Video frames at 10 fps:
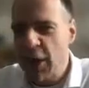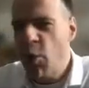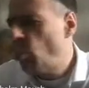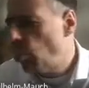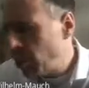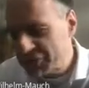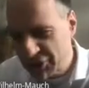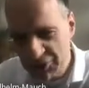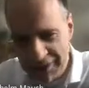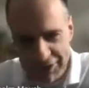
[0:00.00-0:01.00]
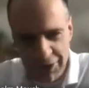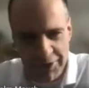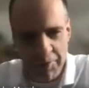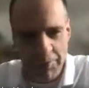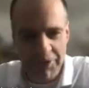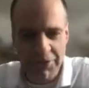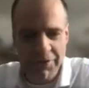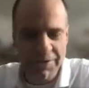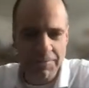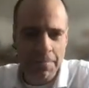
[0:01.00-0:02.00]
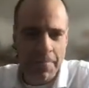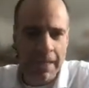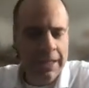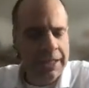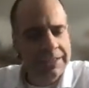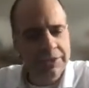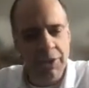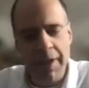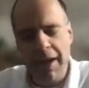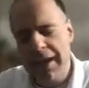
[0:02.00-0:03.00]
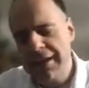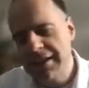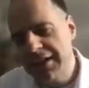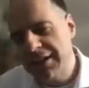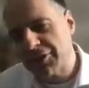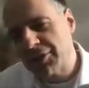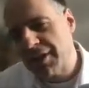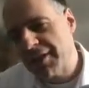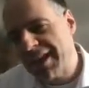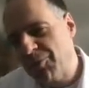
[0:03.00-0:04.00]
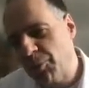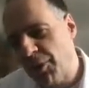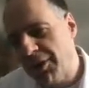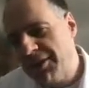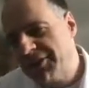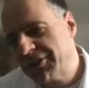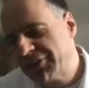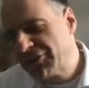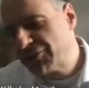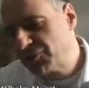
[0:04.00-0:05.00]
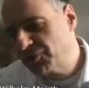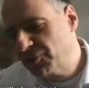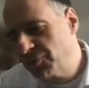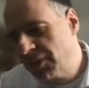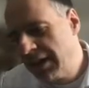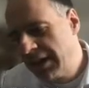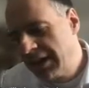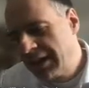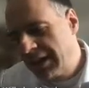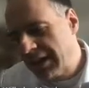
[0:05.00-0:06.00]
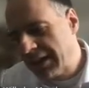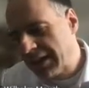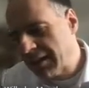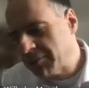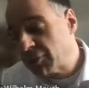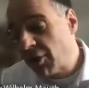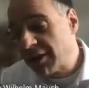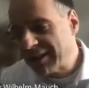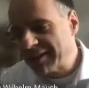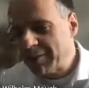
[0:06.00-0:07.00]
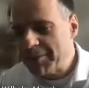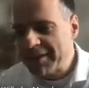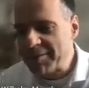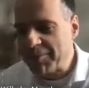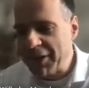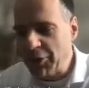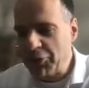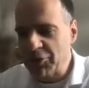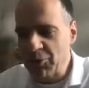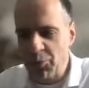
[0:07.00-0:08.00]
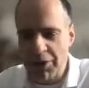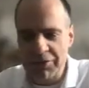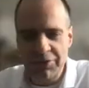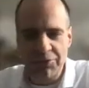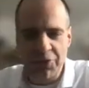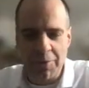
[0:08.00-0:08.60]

what should I talk about? So my idea then was to talk a little bit about what from